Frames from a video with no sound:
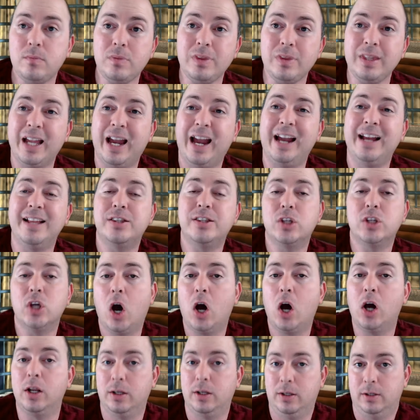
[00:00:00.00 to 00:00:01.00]
a
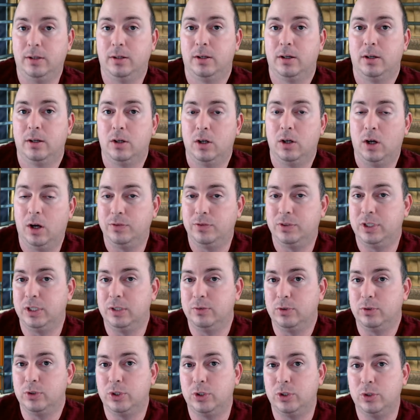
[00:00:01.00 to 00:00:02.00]
ton of
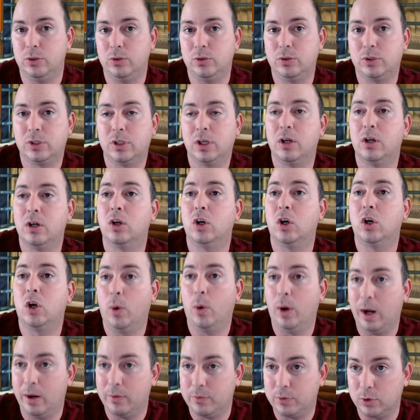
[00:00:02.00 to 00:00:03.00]
civil suits go
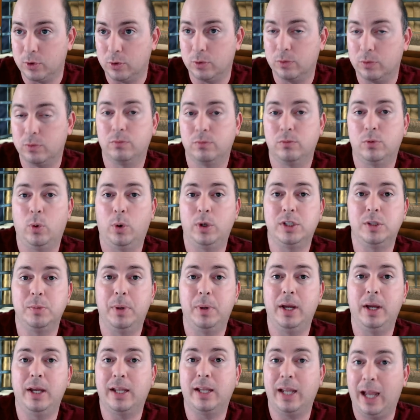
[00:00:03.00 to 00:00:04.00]
after Deutsche
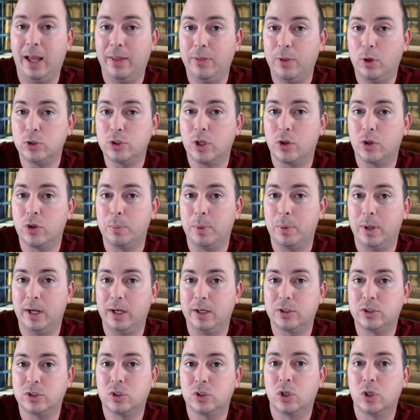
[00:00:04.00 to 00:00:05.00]
Bank and those other
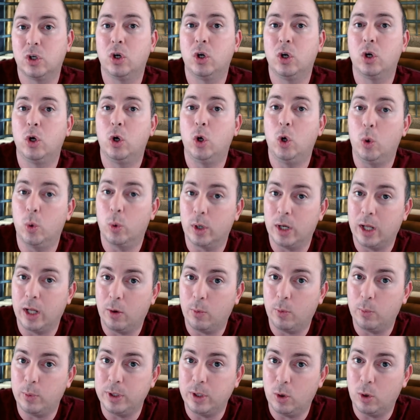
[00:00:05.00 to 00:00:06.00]
banks who are now,
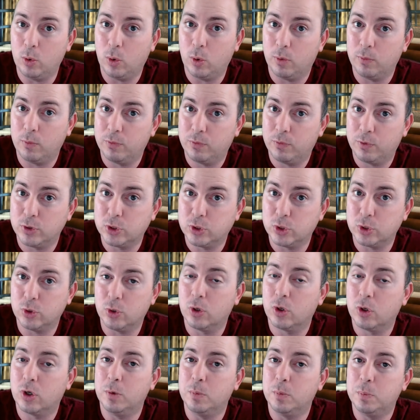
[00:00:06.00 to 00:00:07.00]
we know for sure,
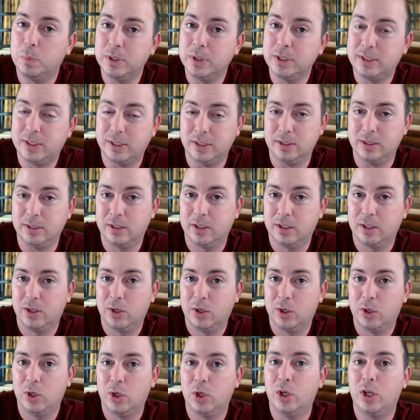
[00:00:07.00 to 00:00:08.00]
complicit
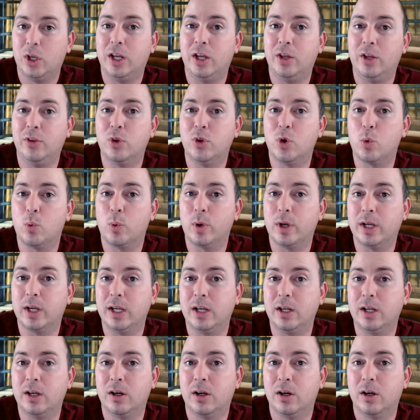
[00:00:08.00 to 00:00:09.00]
in the
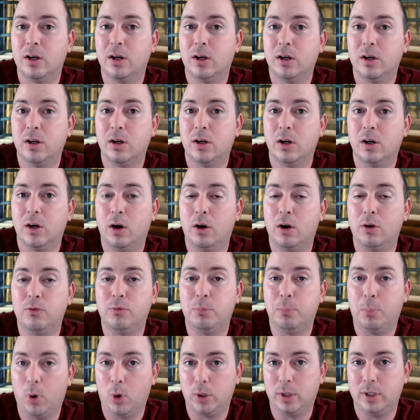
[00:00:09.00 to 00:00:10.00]
rigging of
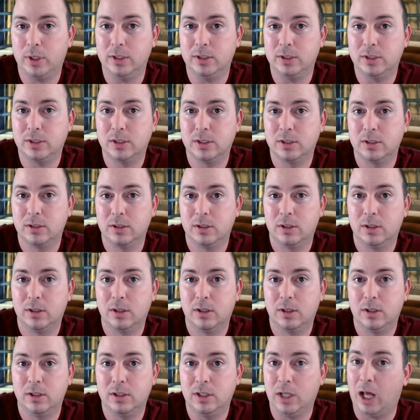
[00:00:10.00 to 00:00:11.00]
markets.
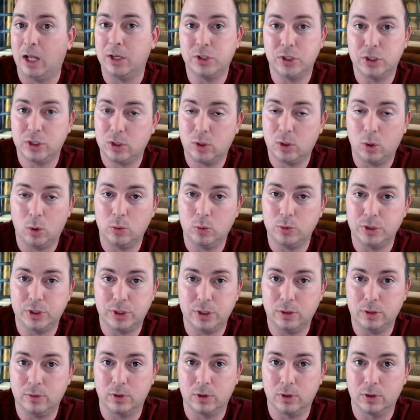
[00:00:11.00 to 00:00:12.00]
Not just gold and
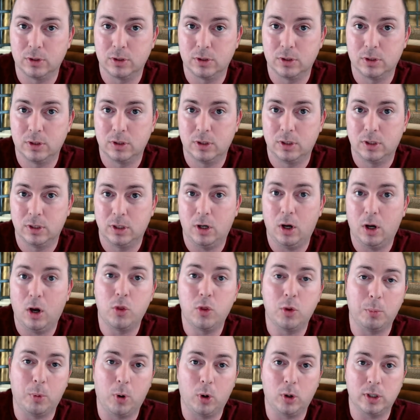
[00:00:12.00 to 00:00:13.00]
silver, other
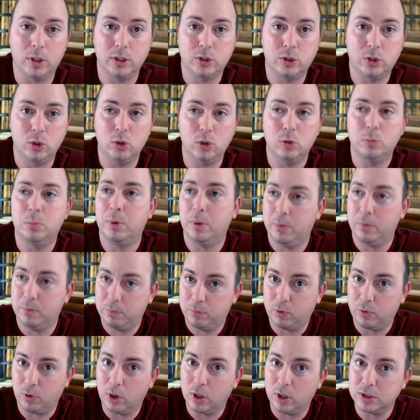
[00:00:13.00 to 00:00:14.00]
markets too, but
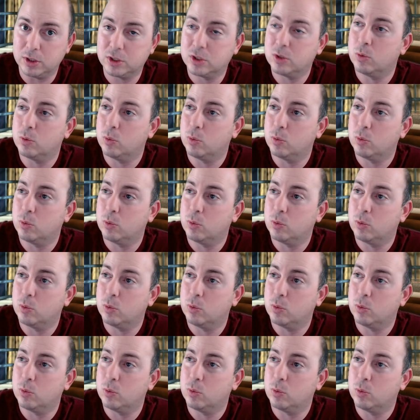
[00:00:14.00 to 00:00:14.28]
for us,